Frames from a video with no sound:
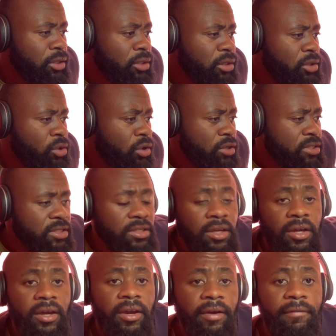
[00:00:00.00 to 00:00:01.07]
cost
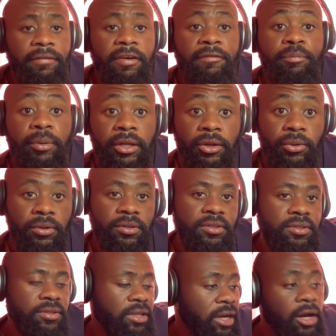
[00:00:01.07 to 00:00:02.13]
5 billion.
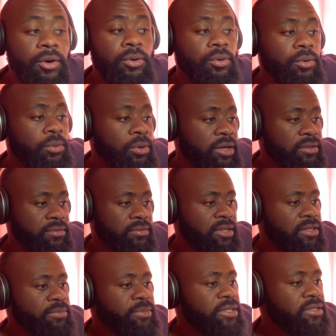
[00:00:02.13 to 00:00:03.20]
I don't know what
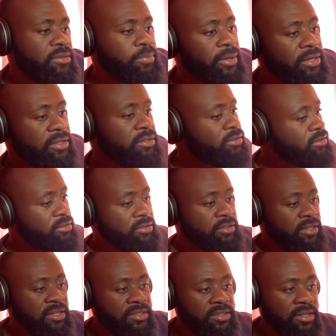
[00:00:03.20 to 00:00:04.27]
that means, but
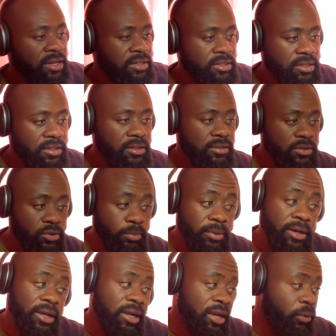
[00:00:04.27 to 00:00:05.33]
that's the article. So,
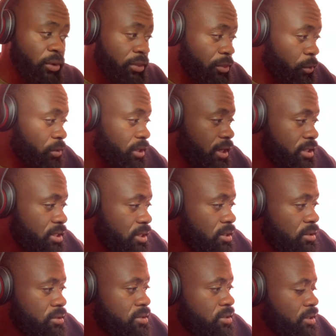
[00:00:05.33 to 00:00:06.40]
but I went through the
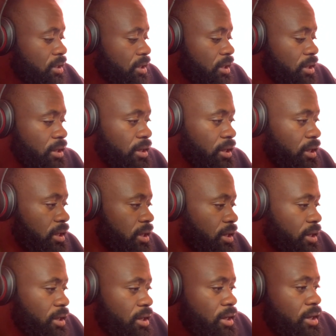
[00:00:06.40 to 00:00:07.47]
articles,
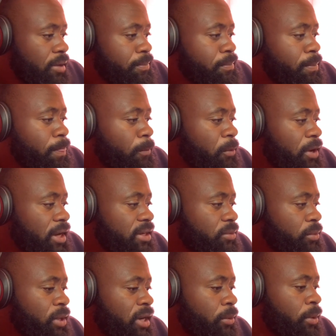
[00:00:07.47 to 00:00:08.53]
and
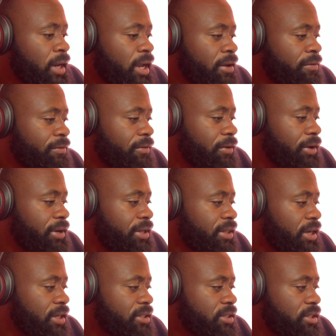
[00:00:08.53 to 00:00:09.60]
what I found in the
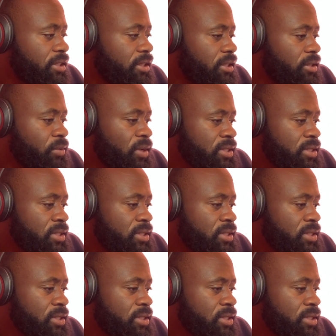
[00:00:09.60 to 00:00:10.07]
article was